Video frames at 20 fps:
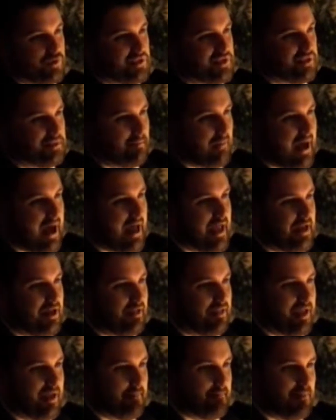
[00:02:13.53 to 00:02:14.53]

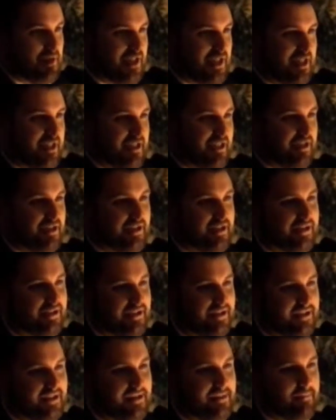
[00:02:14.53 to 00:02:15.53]
smile at me.
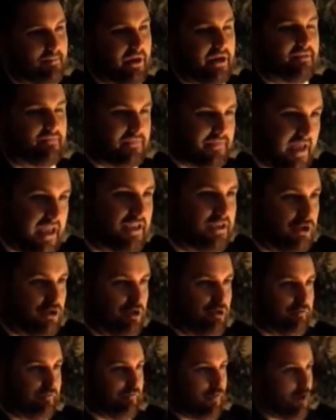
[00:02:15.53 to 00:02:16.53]
But thank
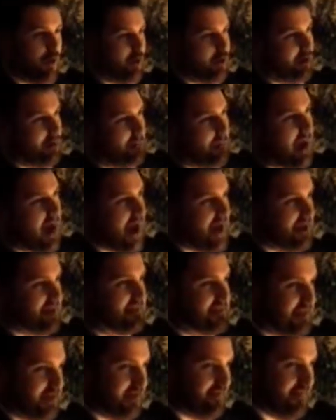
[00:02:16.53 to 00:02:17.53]
you for my
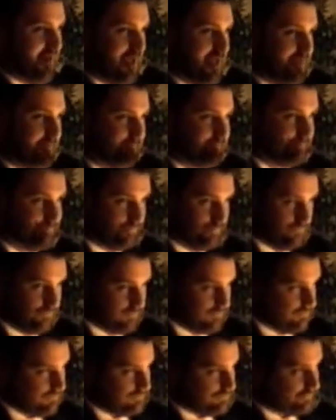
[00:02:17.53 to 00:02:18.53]
TV.
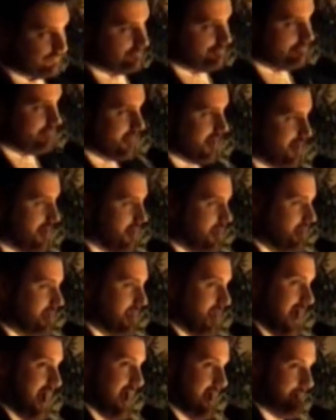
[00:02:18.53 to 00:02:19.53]

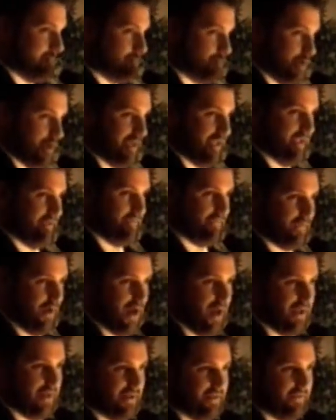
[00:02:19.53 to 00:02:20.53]
yeah, I'm pretty
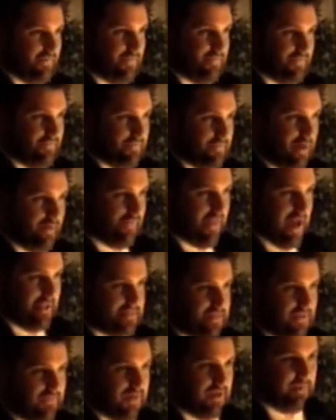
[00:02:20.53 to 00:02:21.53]
fond of, of that
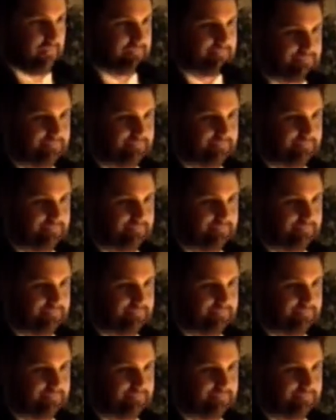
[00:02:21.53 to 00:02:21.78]
TV.